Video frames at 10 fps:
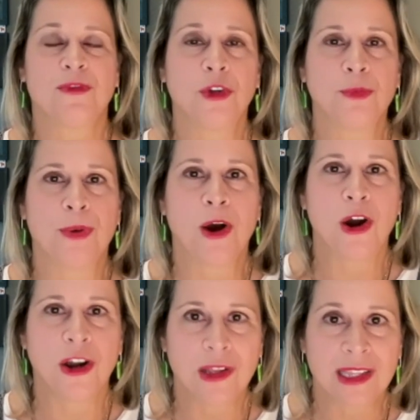flew
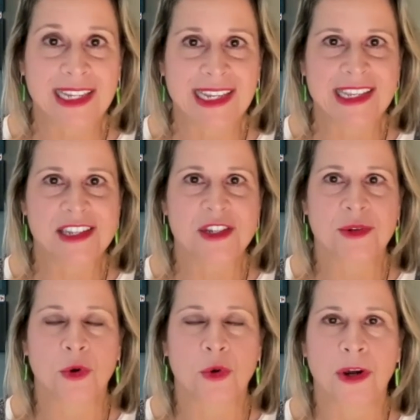partly into
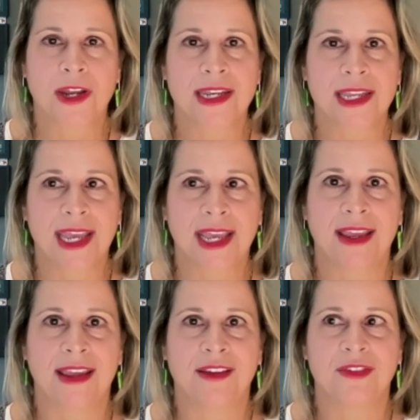an Oregon
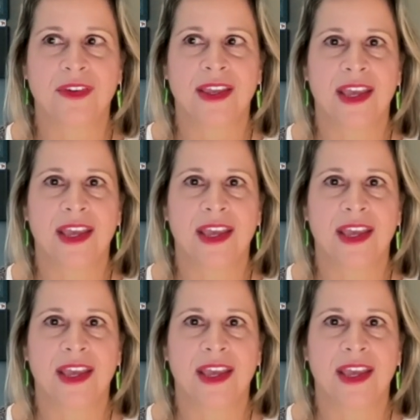cave.